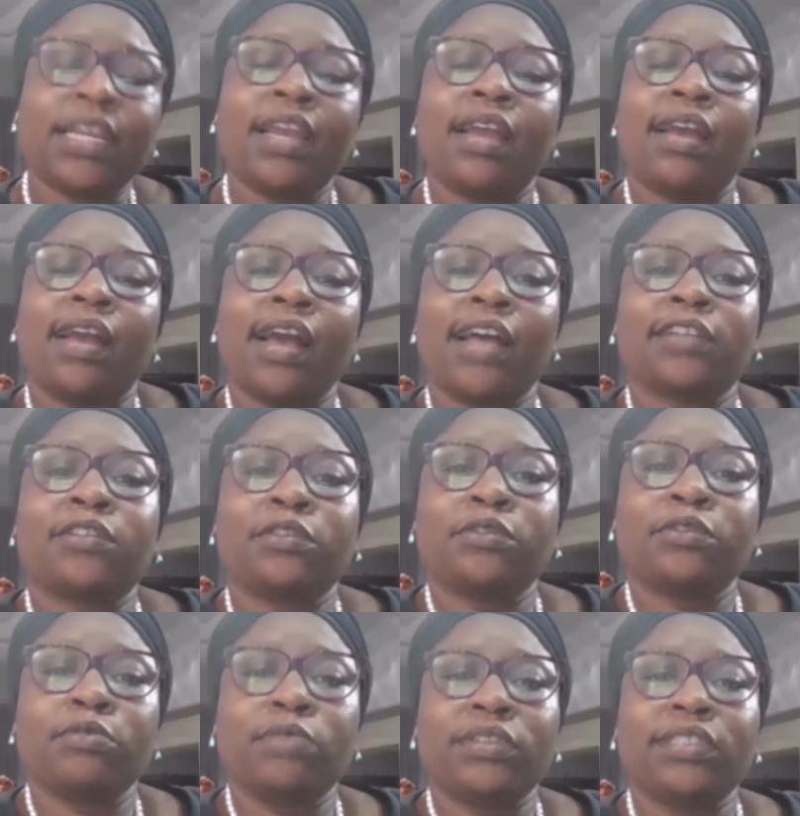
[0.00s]
has to do
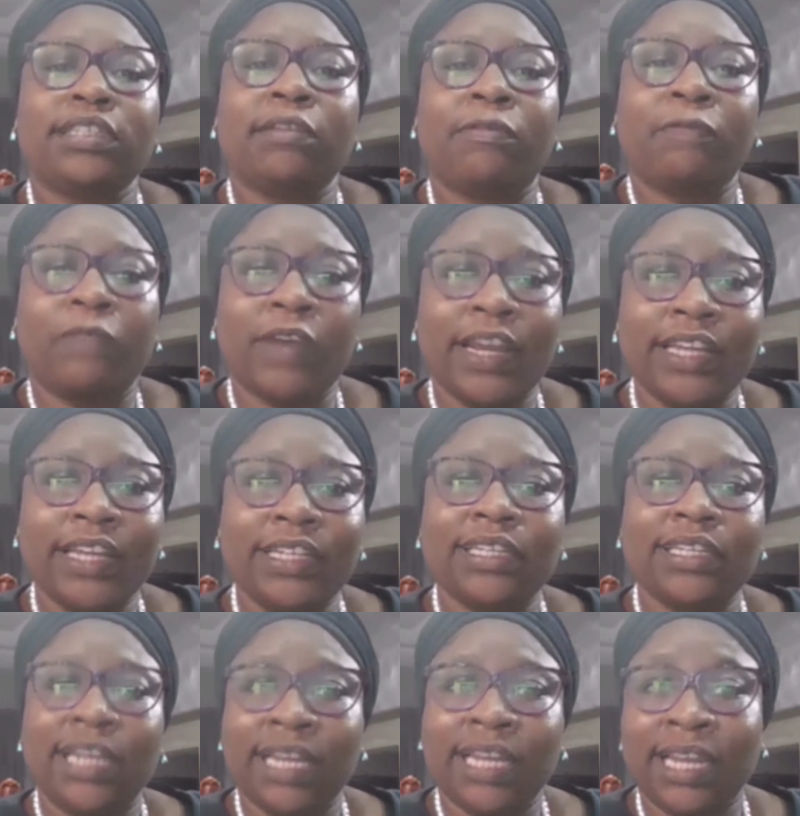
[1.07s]
with
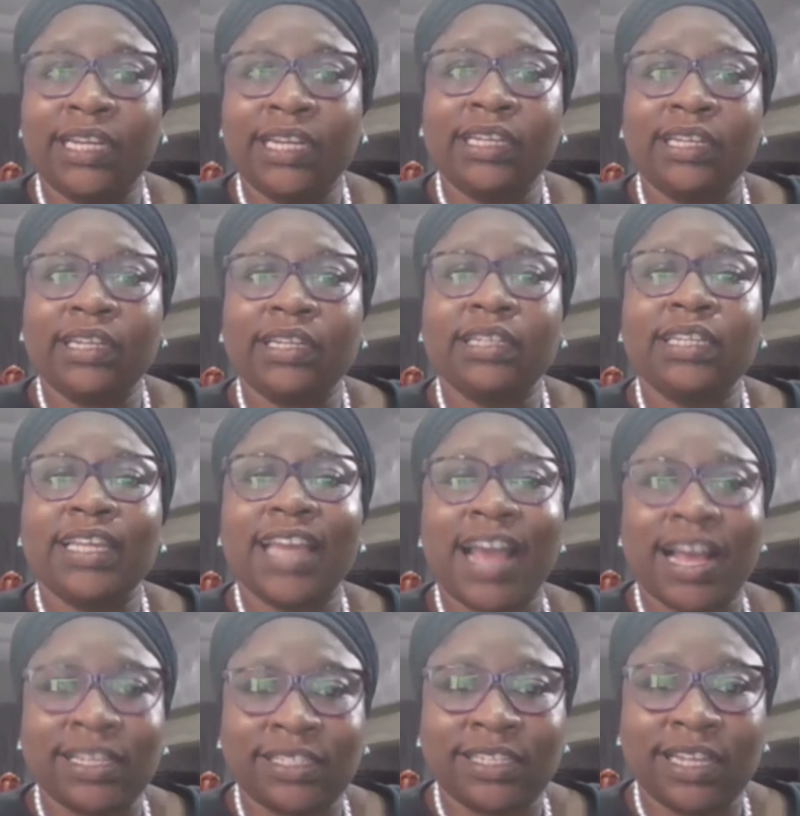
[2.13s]
defining clearly the
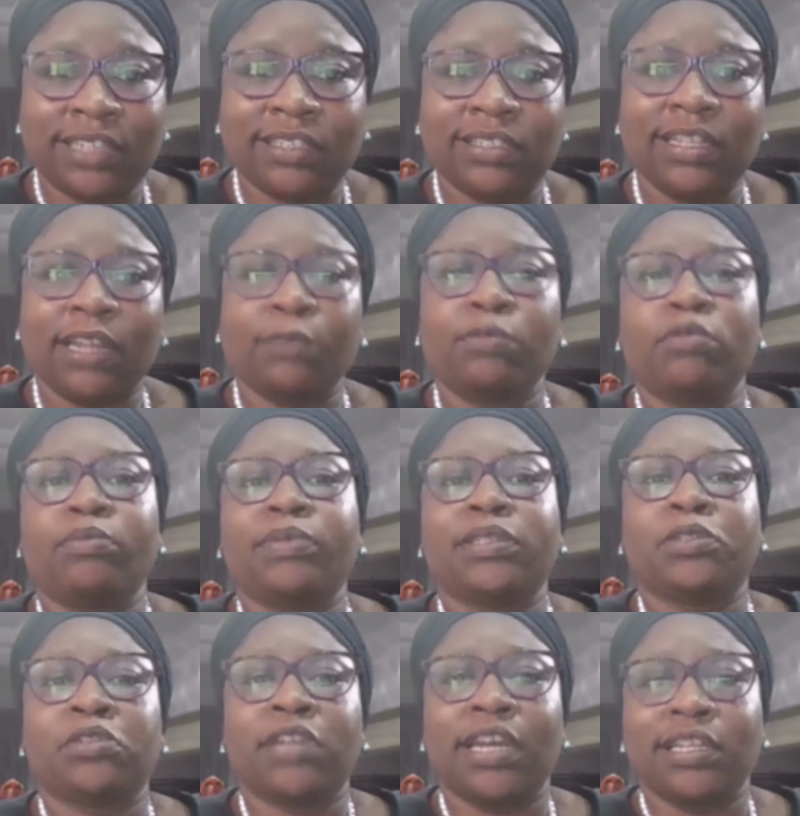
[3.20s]
assets that will be
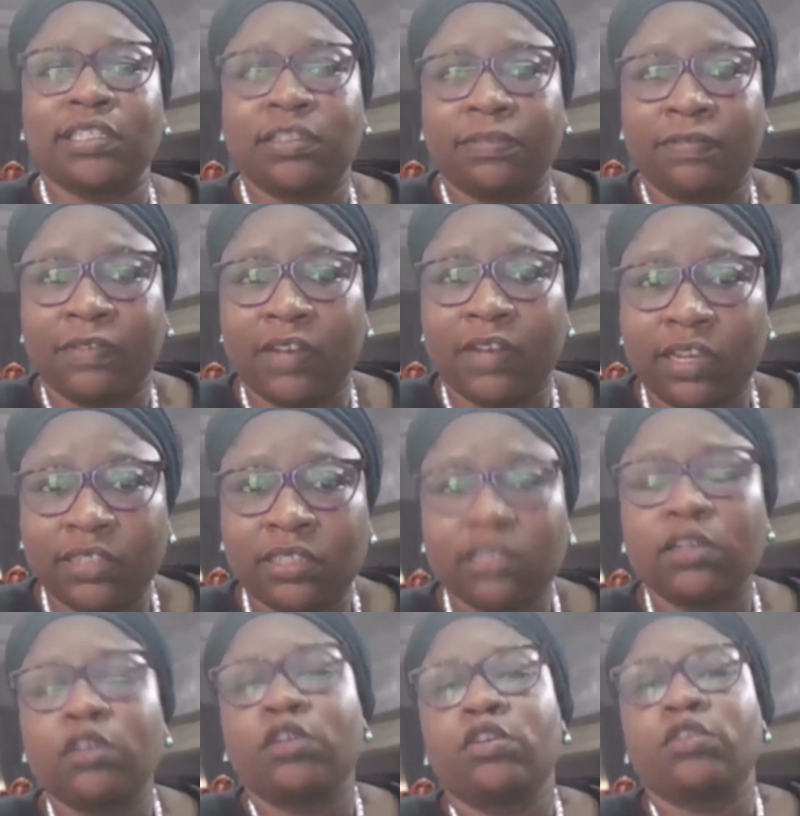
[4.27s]
transferred
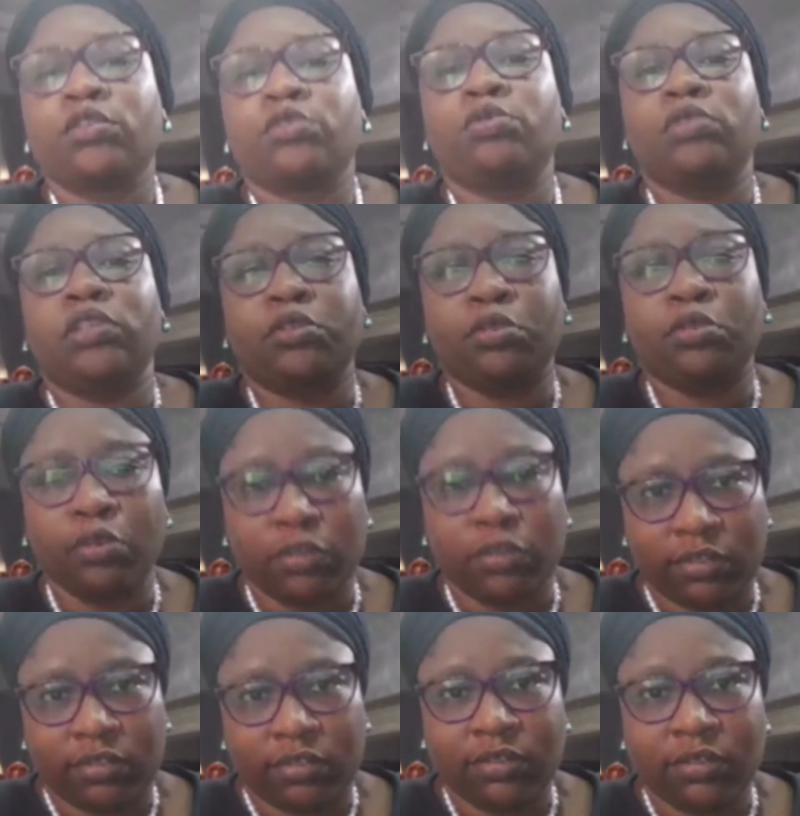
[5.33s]
to the
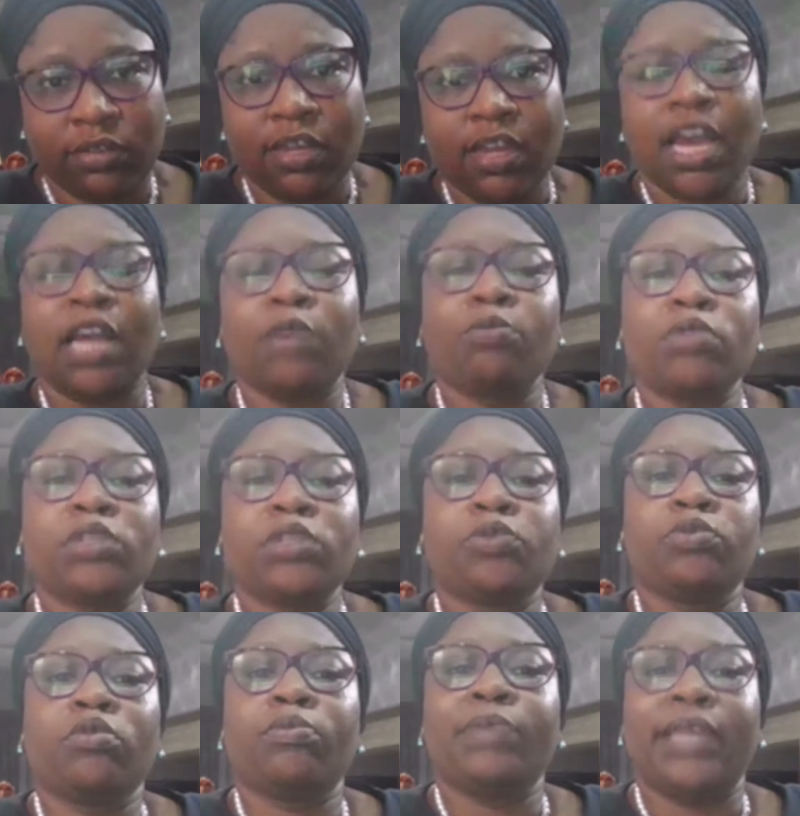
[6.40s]
trust and which
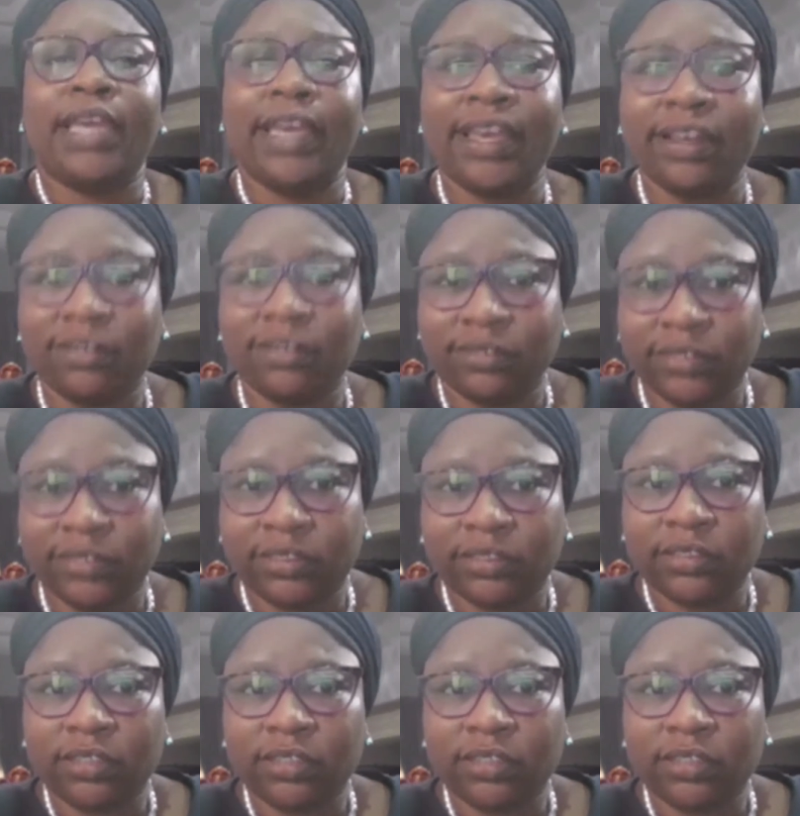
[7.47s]
will be held,